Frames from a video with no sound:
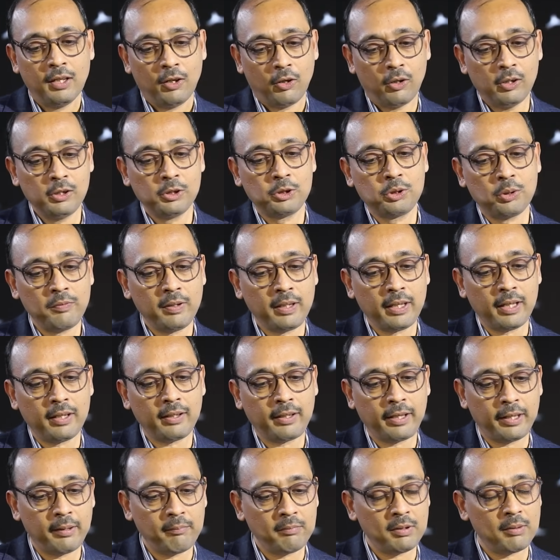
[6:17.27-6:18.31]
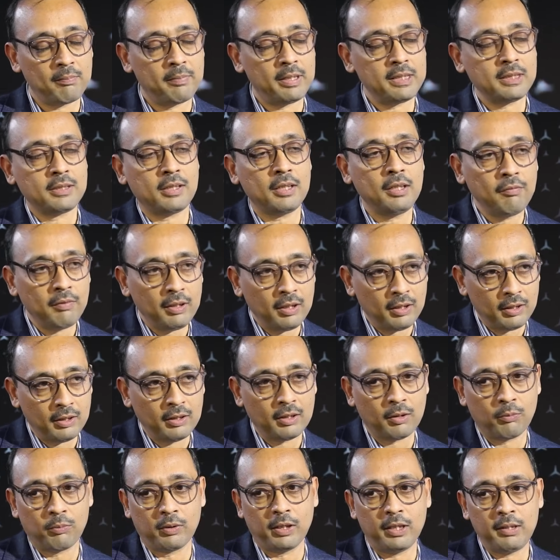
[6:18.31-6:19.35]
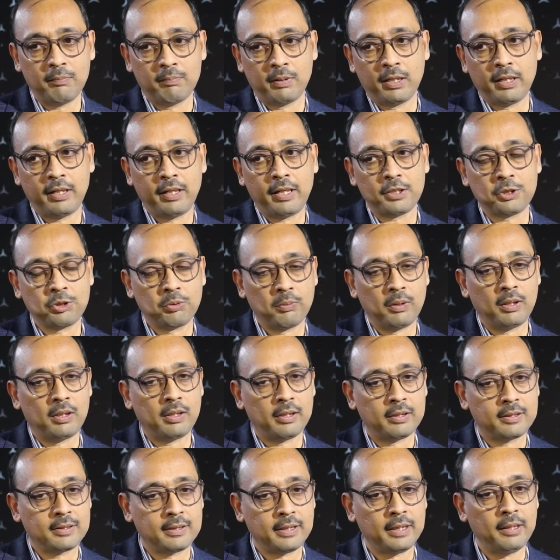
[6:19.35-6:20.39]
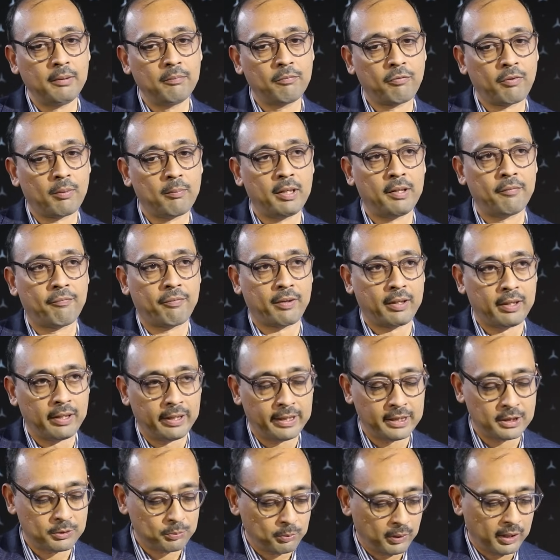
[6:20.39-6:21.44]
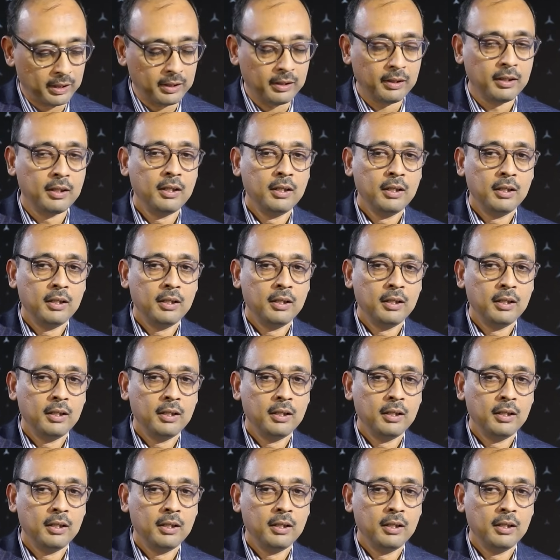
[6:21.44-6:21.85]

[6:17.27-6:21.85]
also we can claim the best EV in the world, but it has to be seen from a different lens. One,